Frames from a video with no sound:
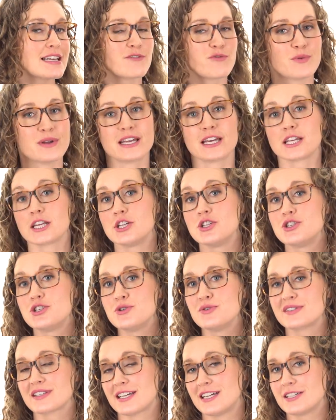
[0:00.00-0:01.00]
if we could
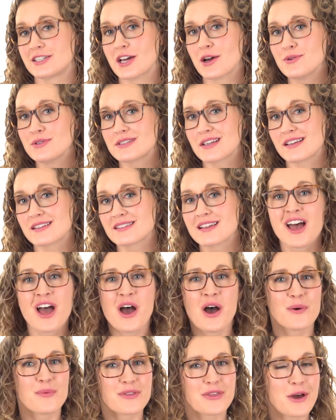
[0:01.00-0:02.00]
induce ketosis
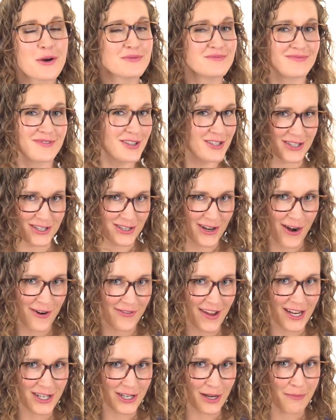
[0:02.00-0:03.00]
without the
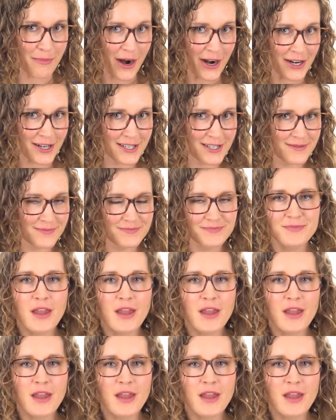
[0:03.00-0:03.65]
starvation part.